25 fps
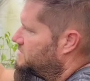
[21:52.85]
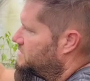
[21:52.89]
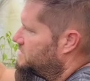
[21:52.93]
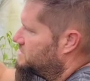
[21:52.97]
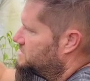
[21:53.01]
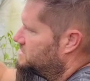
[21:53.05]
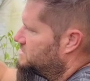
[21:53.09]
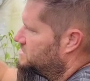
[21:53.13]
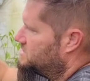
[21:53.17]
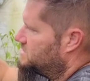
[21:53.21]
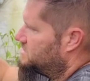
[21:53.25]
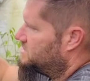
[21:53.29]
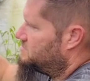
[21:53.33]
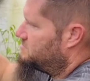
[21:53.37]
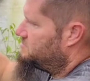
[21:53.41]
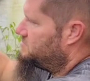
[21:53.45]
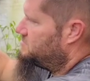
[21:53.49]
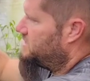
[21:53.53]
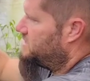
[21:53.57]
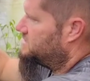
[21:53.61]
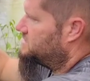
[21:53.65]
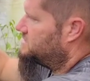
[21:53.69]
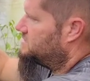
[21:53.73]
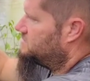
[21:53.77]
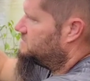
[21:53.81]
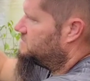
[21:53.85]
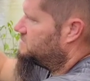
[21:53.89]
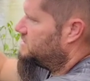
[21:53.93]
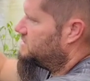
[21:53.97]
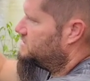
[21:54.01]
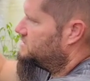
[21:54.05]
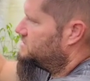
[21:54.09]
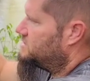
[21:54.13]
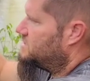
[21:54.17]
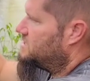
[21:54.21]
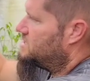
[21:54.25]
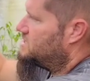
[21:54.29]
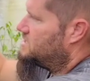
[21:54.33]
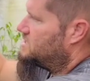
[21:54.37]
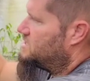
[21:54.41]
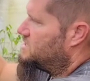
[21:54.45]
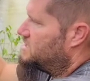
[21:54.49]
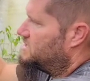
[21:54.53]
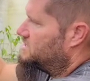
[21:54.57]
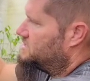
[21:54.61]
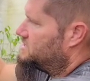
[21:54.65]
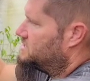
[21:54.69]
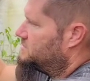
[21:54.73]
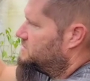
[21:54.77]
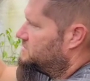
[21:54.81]
because it's at the base of the branch,
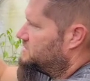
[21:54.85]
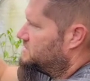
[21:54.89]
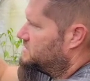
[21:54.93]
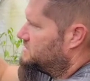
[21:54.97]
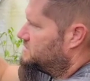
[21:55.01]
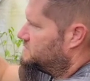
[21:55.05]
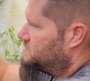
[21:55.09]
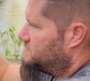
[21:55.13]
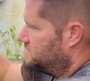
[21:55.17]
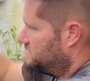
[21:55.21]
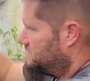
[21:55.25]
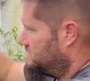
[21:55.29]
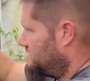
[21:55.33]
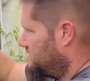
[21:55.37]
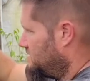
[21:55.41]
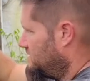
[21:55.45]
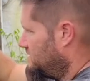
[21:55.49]
and so is this one.